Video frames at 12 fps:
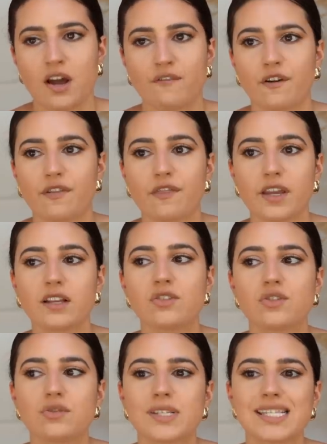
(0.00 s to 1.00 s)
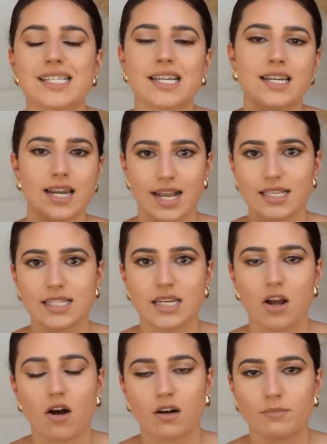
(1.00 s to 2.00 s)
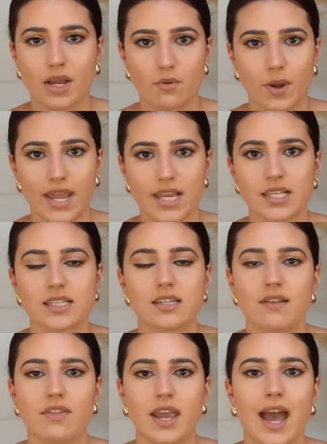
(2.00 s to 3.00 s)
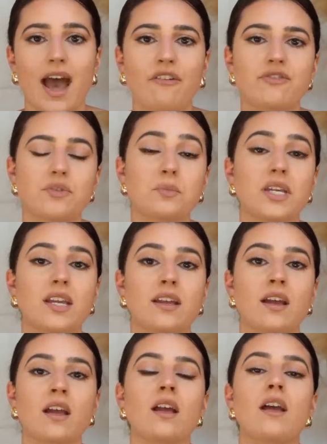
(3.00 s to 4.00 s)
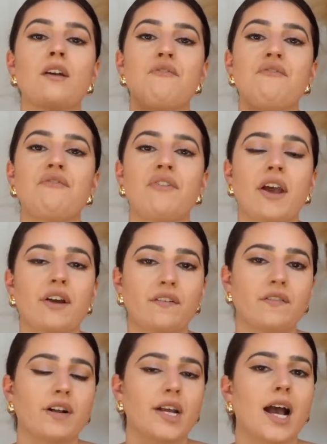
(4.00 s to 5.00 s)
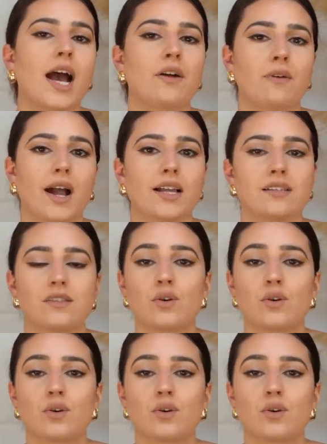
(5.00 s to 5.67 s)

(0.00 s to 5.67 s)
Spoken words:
For things to sit nicely on my waist, they have to be very, very high rise.